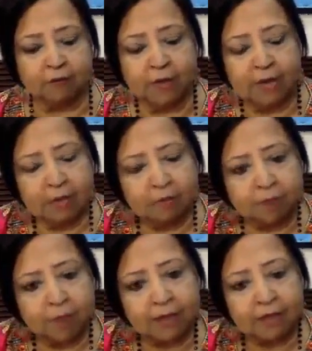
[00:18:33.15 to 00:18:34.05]
They're
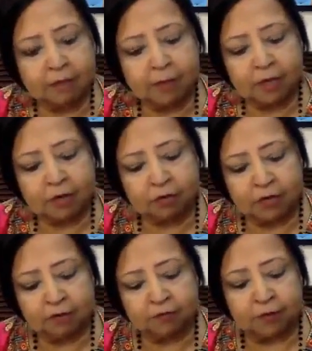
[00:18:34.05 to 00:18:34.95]
impacted by
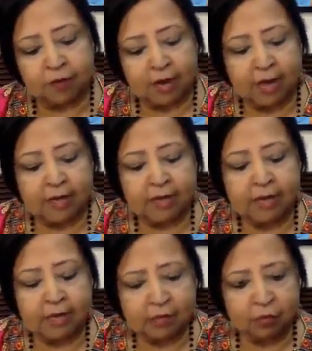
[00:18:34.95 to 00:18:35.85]
grief, and
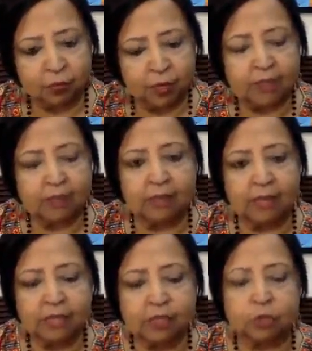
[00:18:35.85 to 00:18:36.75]
in the way
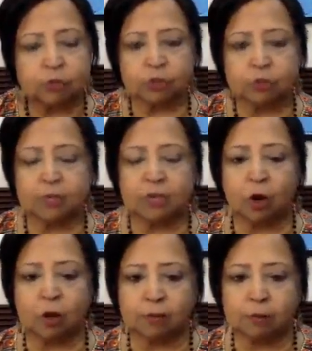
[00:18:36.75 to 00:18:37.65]
they choose to be
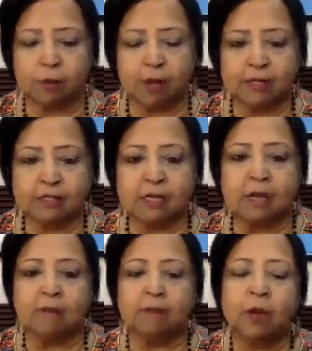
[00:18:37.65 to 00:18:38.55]
compromised,
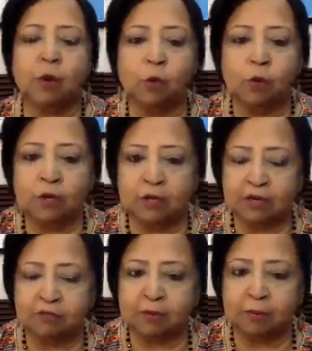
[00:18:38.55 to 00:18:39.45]
they hold
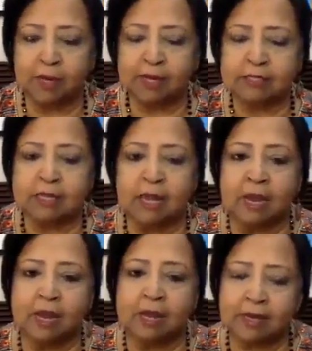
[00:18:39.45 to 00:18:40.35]
grief in place,
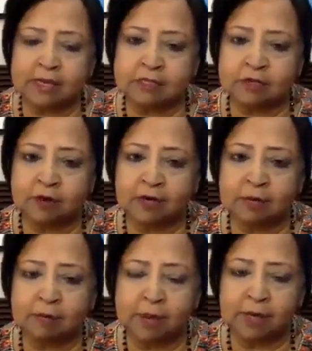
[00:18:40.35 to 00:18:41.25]
and it has a direct
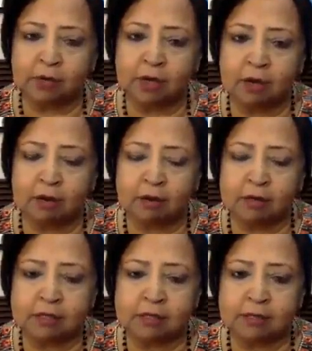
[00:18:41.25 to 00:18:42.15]
impact on our heart.